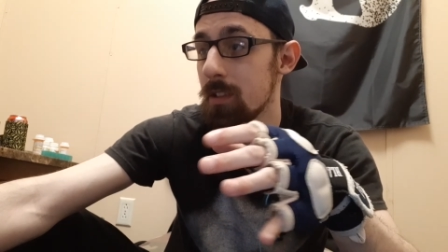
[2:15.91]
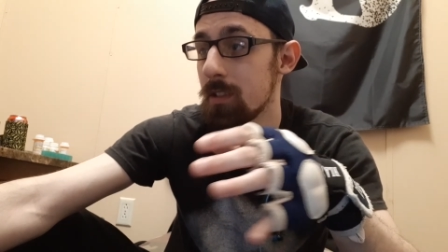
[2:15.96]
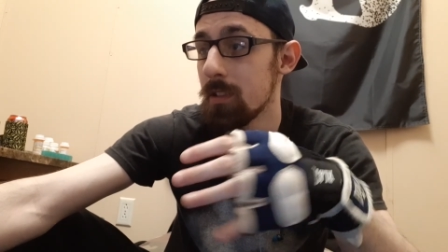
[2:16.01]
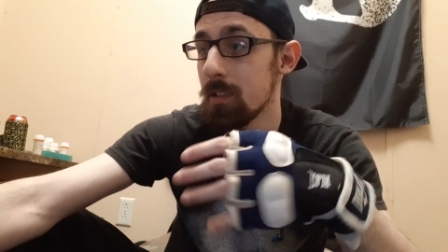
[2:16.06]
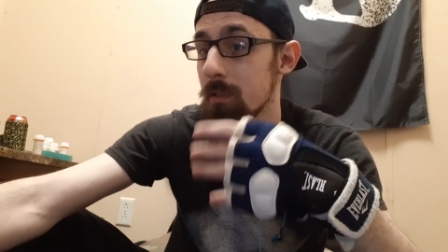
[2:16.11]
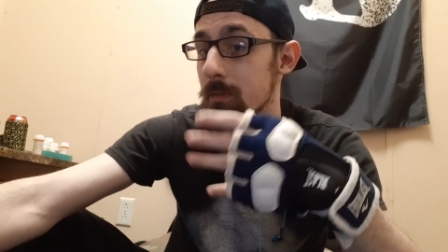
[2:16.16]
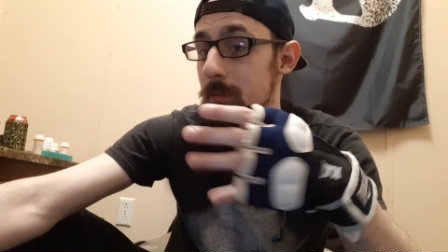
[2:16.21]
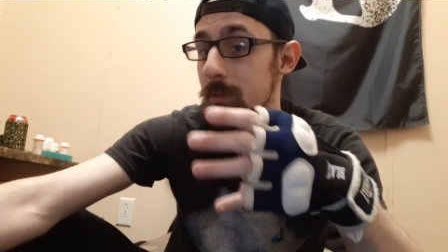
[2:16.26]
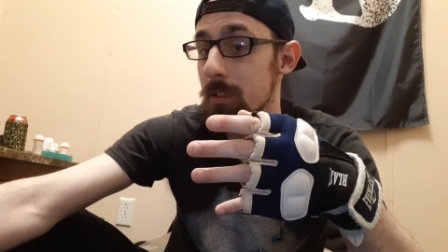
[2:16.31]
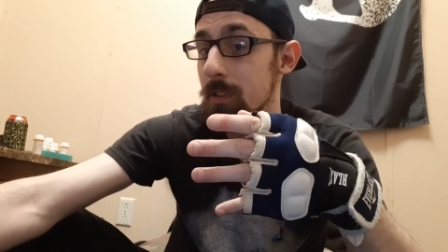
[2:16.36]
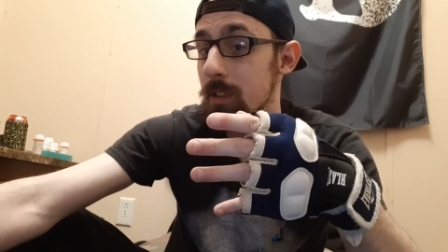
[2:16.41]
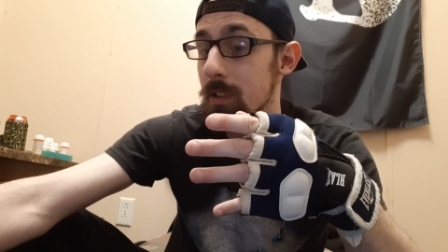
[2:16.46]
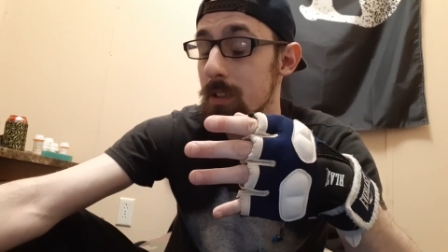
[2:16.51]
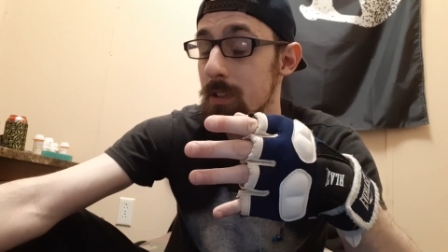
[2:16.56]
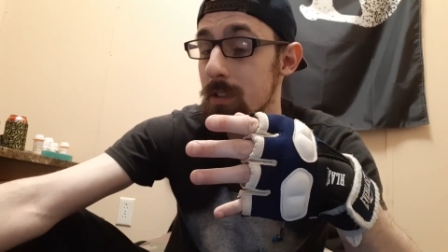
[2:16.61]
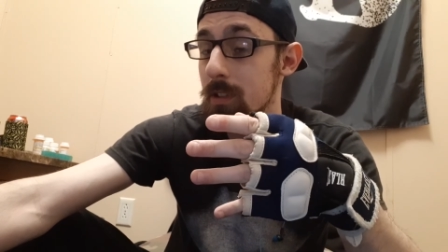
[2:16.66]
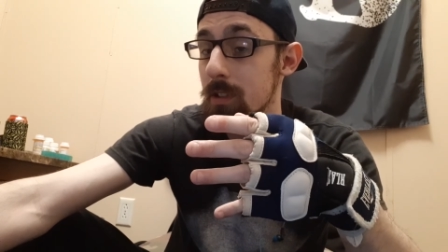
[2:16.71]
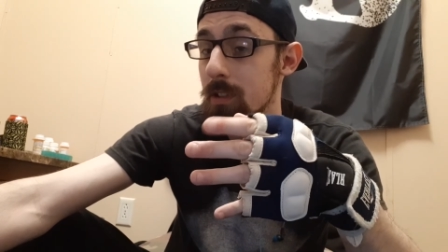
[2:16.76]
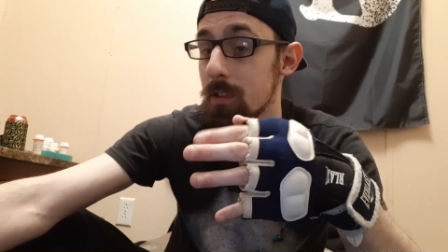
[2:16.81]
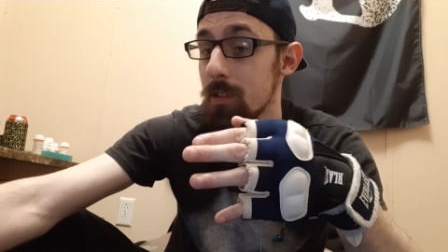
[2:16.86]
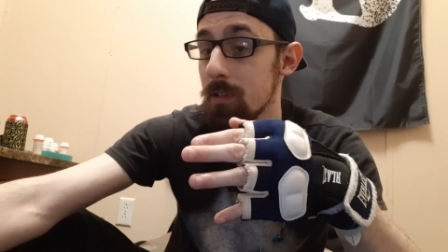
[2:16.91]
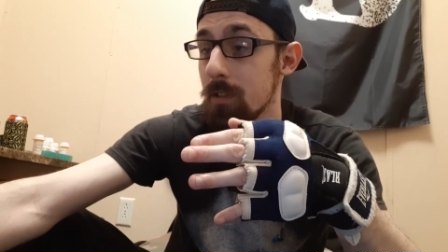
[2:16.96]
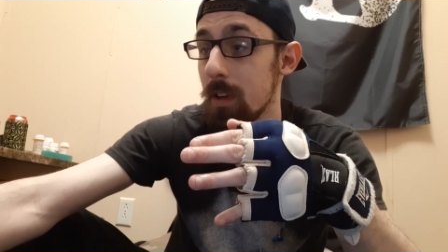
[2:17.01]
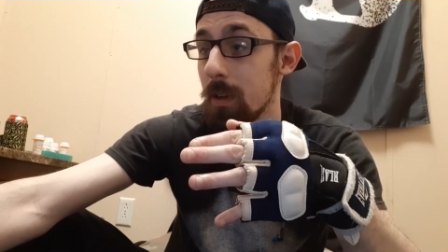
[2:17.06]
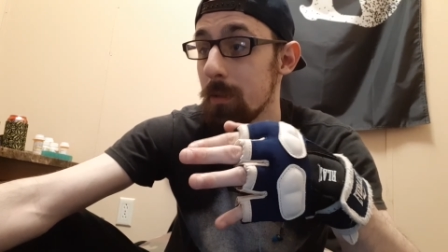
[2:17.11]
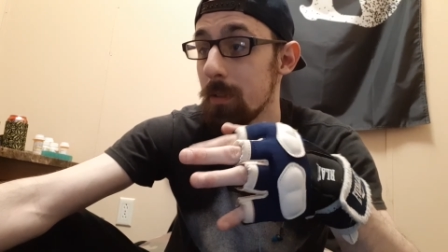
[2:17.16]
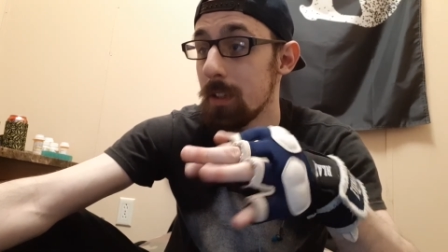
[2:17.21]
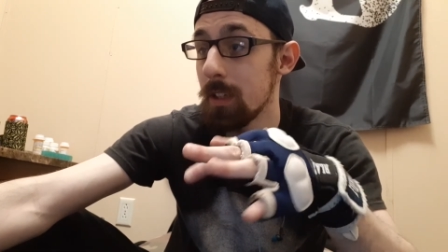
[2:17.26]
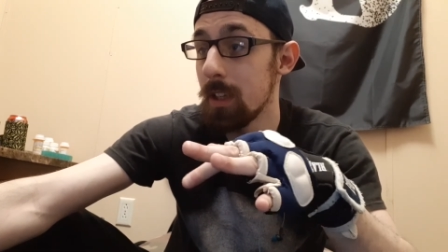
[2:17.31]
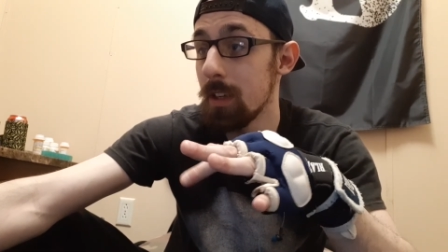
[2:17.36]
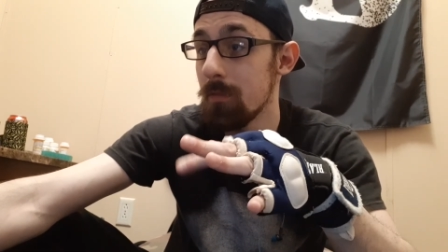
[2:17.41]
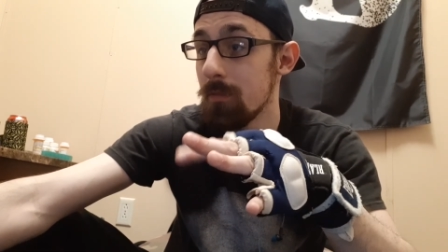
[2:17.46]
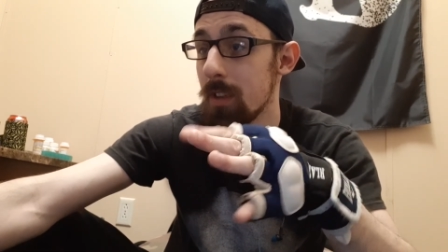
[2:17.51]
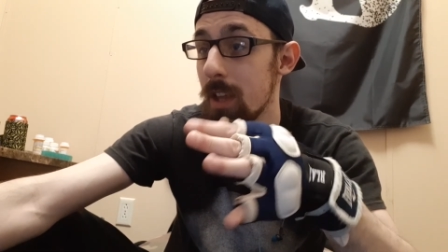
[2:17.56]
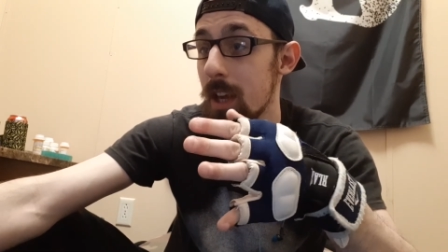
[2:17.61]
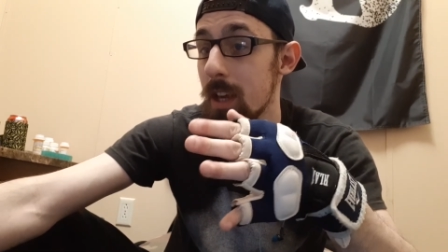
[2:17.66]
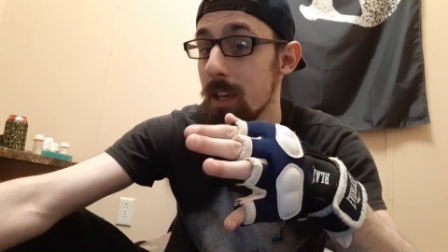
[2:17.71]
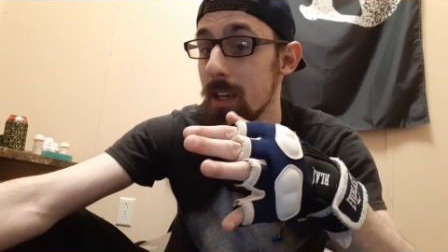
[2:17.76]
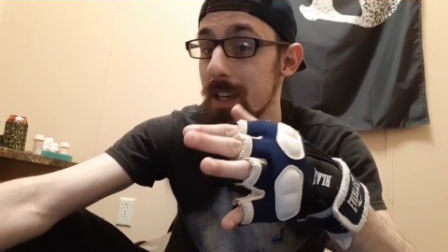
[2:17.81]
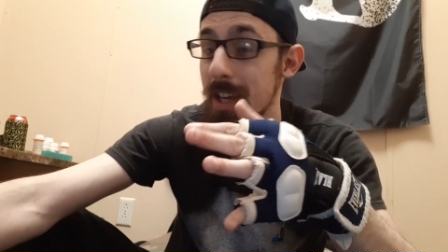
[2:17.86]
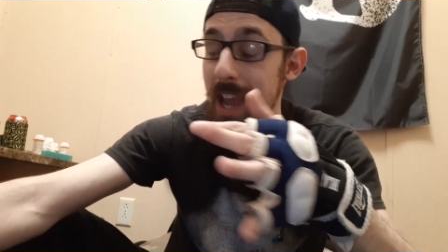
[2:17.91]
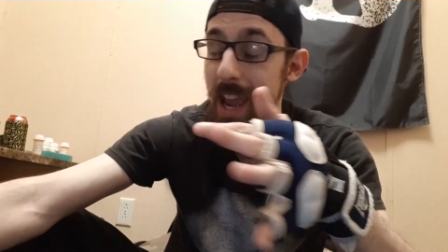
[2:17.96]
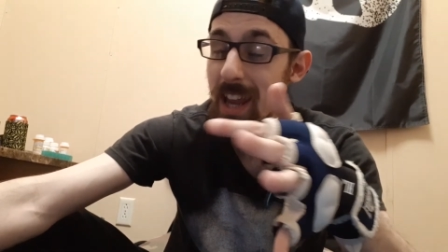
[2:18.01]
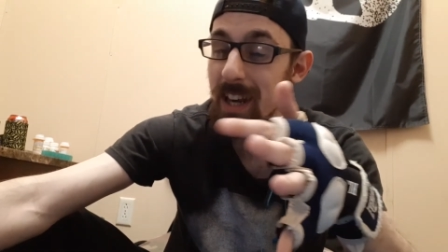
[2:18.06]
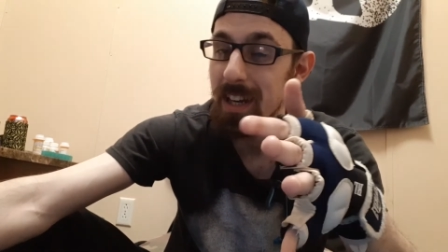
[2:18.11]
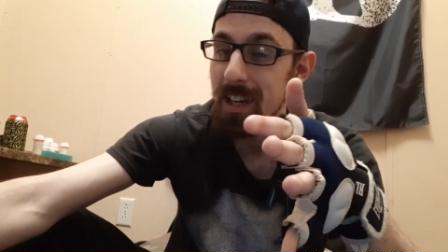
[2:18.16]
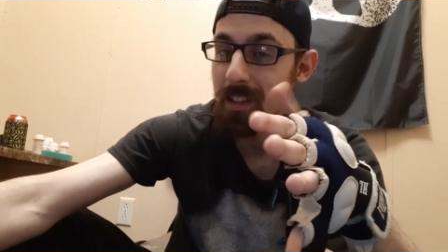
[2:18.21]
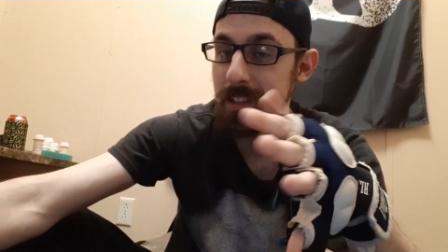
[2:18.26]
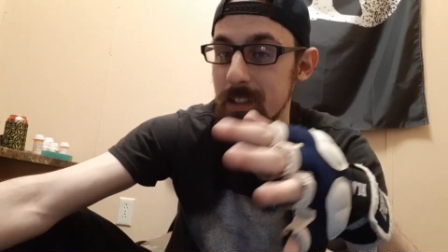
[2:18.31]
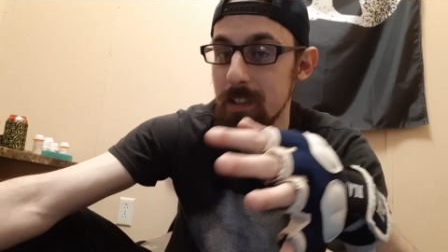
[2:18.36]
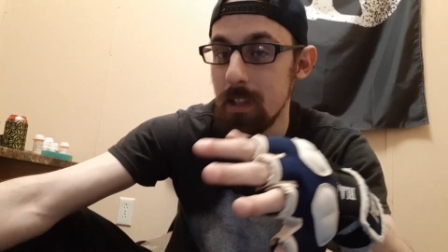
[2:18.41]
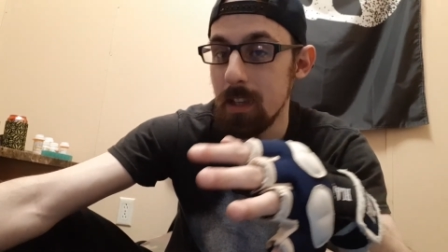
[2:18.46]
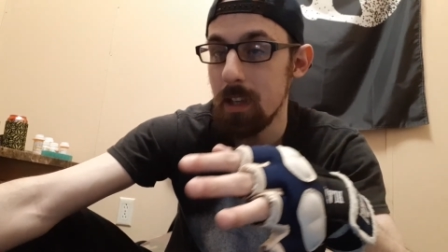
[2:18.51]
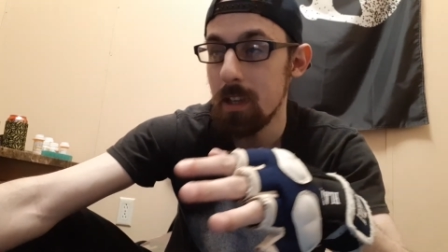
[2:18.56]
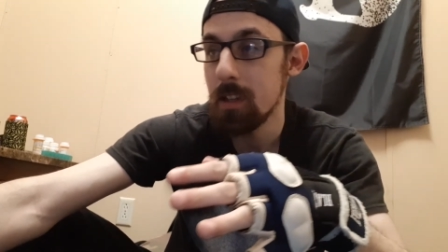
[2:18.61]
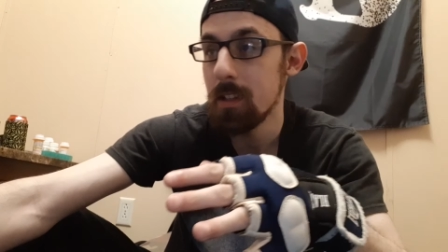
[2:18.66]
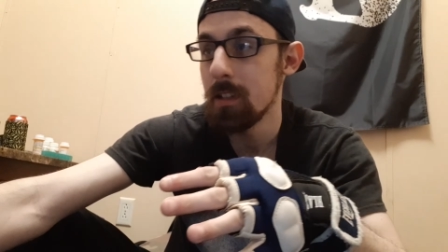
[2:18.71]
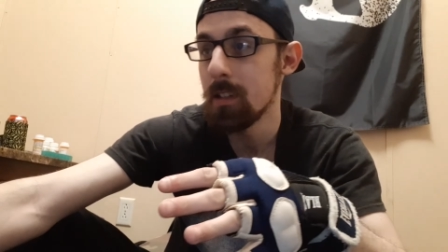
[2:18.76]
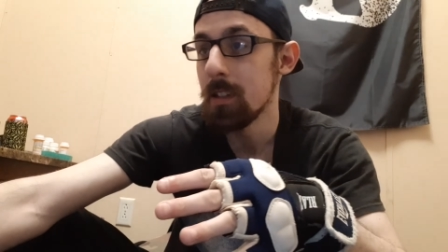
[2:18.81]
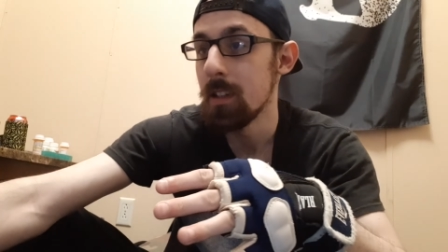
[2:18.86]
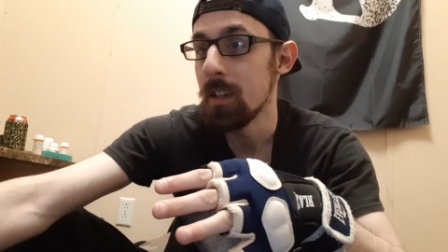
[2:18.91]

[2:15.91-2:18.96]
some realistic, so I'm going to give that an 8 out of 10.